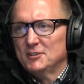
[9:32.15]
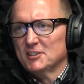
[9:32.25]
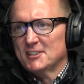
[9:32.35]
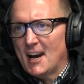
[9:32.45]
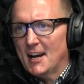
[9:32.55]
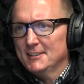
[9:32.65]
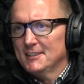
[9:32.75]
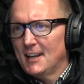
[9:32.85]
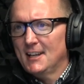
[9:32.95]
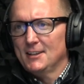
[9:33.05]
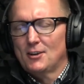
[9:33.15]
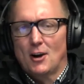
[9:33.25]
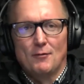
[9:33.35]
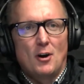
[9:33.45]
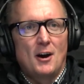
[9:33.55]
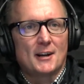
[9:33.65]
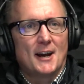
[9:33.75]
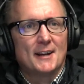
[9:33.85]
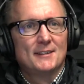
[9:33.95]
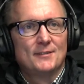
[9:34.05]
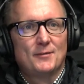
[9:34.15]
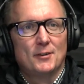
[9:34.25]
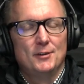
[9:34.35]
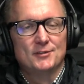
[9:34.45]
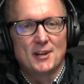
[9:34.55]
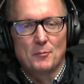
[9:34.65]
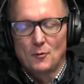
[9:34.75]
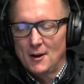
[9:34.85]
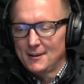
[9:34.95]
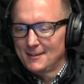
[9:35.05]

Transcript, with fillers: just not in Carver Hawkeye. Yeah.